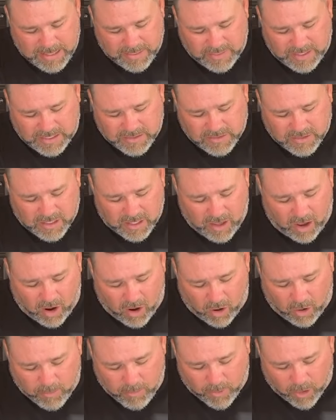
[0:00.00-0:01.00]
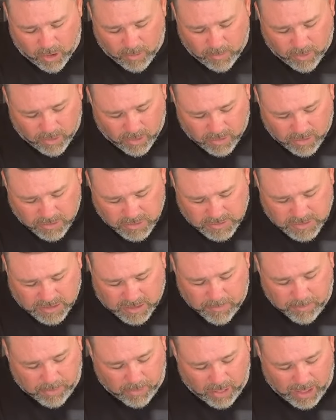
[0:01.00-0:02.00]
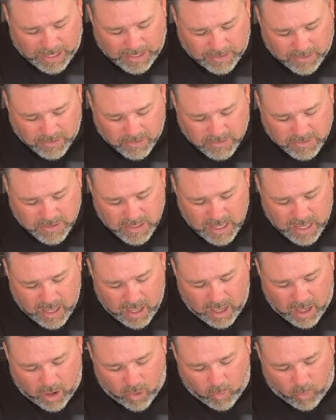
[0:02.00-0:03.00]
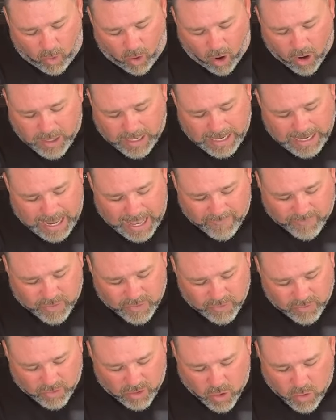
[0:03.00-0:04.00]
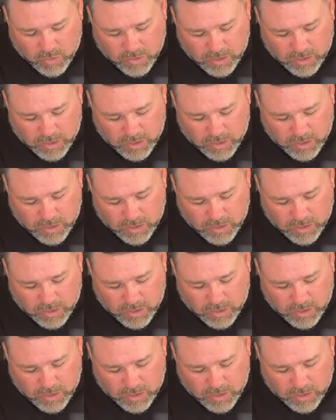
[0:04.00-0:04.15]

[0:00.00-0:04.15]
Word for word: These are murmurers, complainers, uh, walking after their own